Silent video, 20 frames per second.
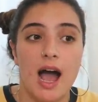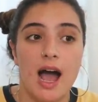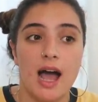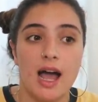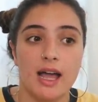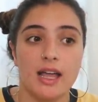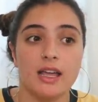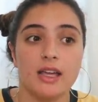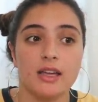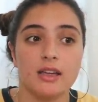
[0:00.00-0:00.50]

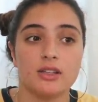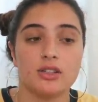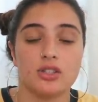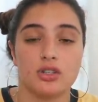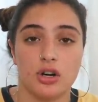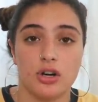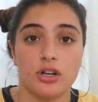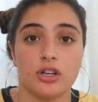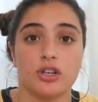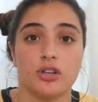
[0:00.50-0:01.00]
I
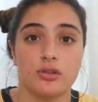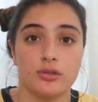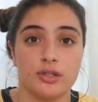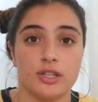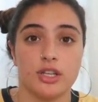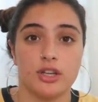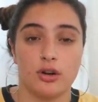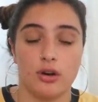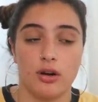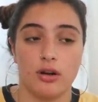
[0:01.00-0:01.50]
started
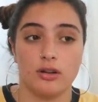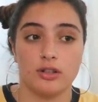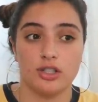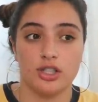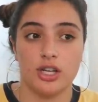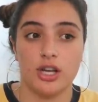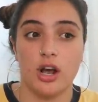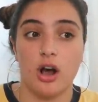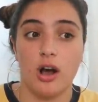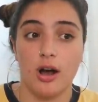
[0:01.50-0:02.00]
using
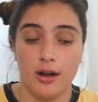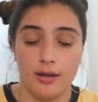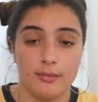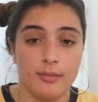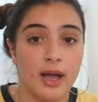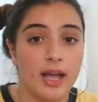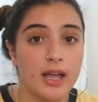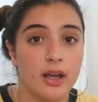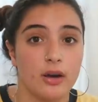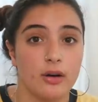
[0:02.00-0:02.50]
Curology on
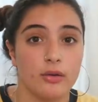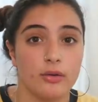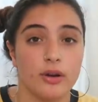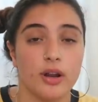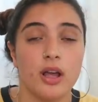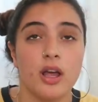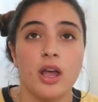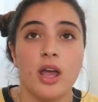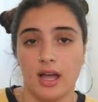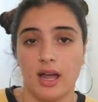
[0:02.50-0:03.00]
my
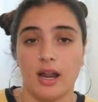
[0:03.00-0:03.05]
own,